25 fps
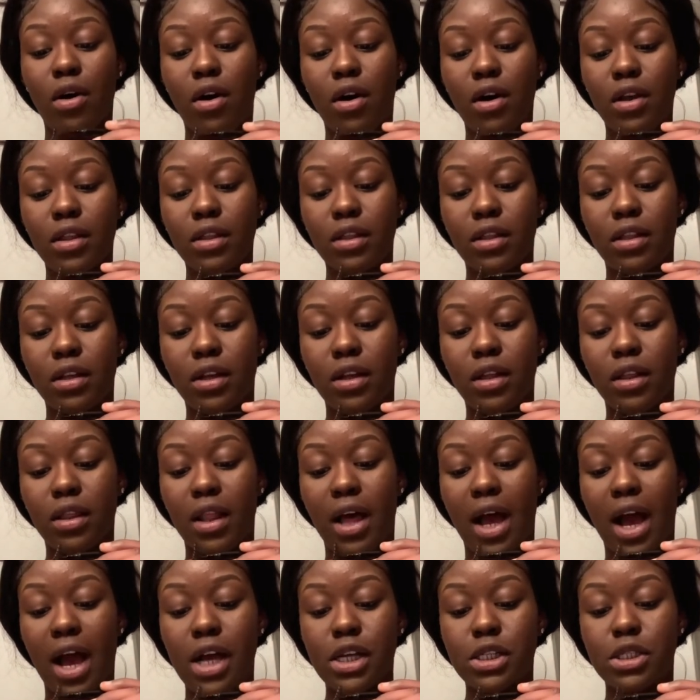on the
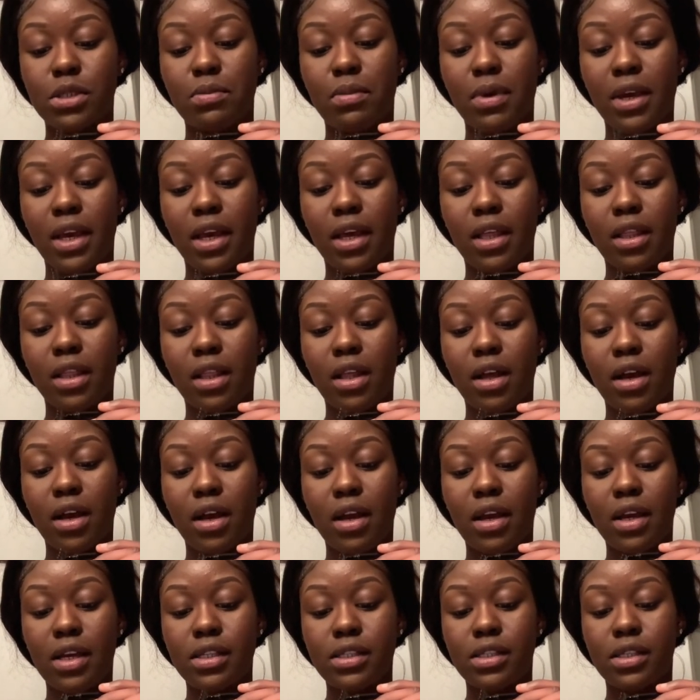lash band
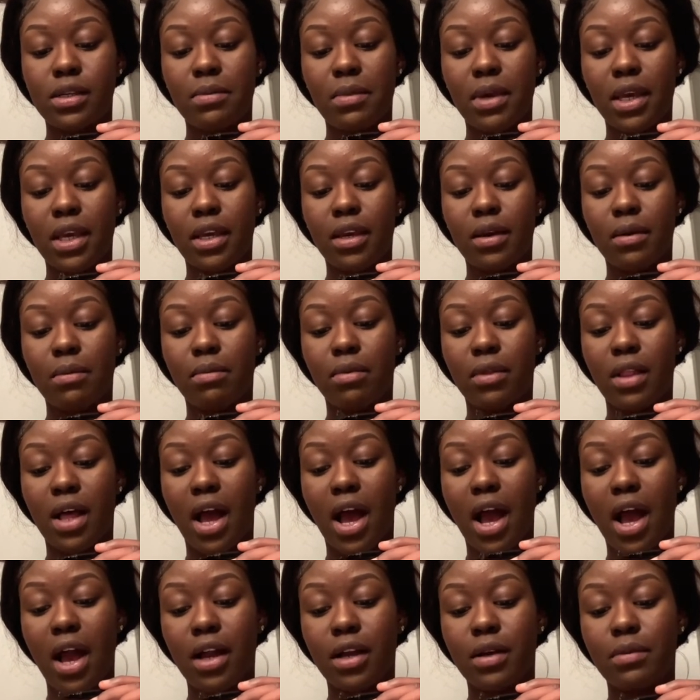line to make it
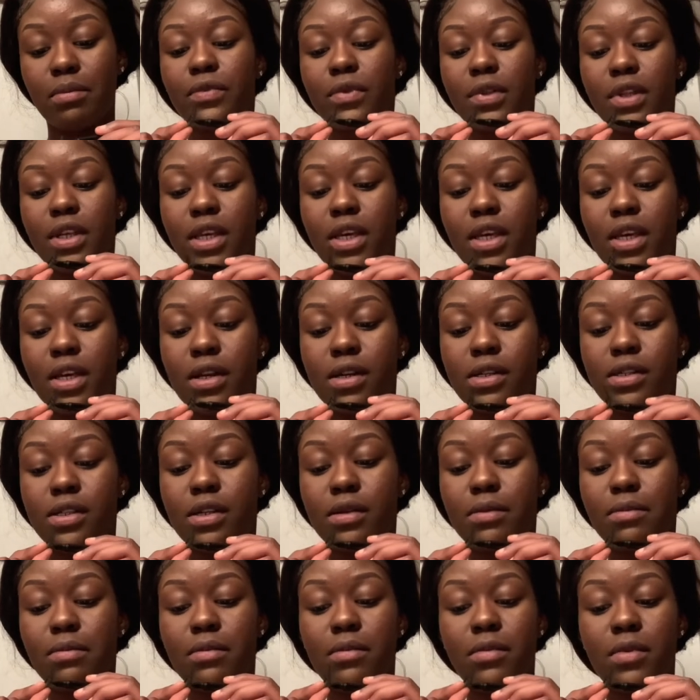black. Here's
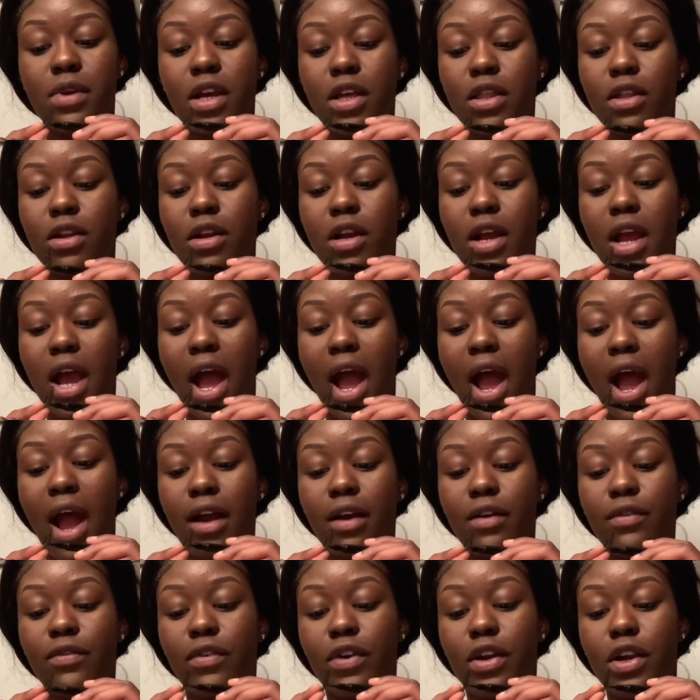another
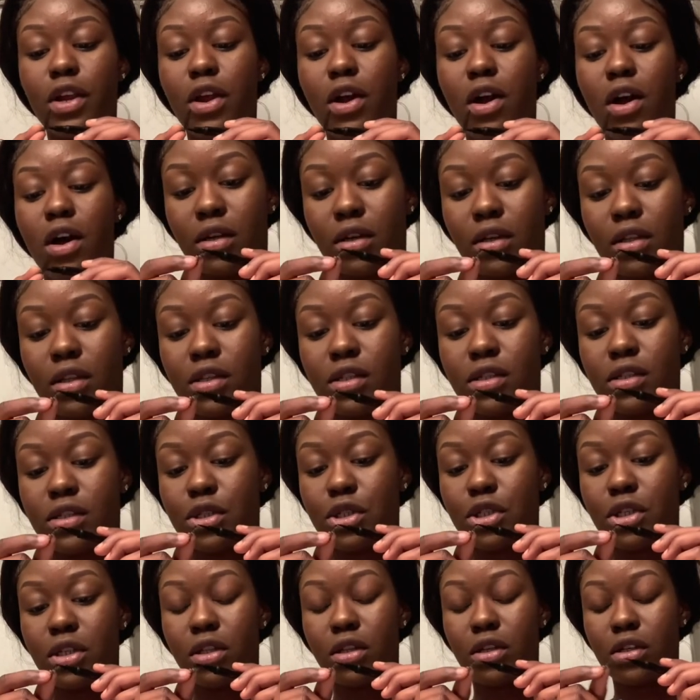hack for y'all. This
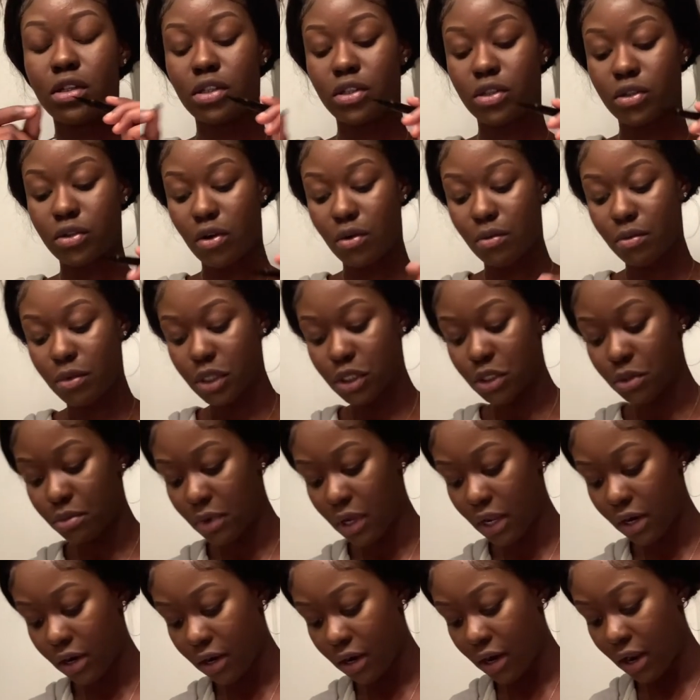shit looks so much
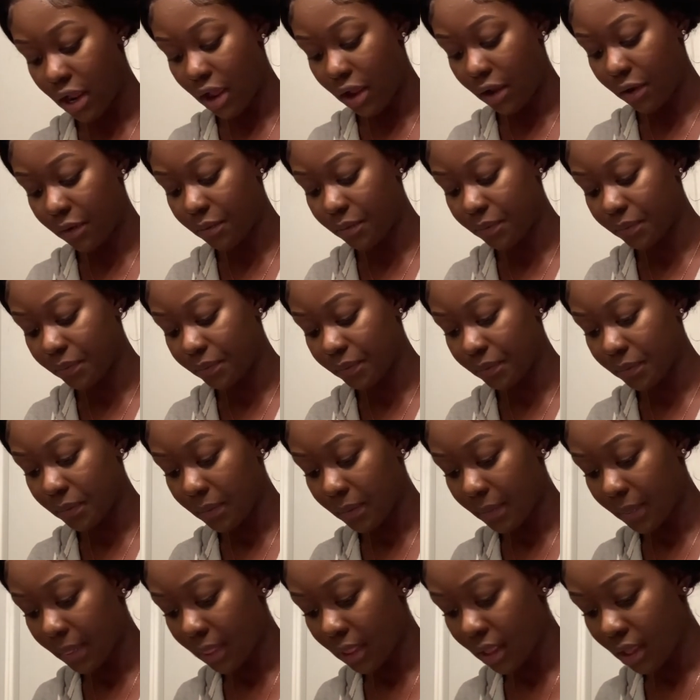better
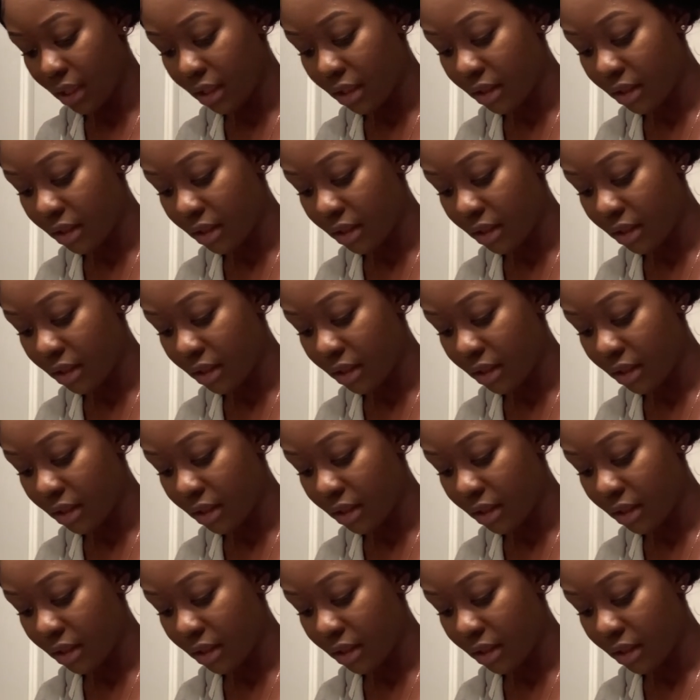now.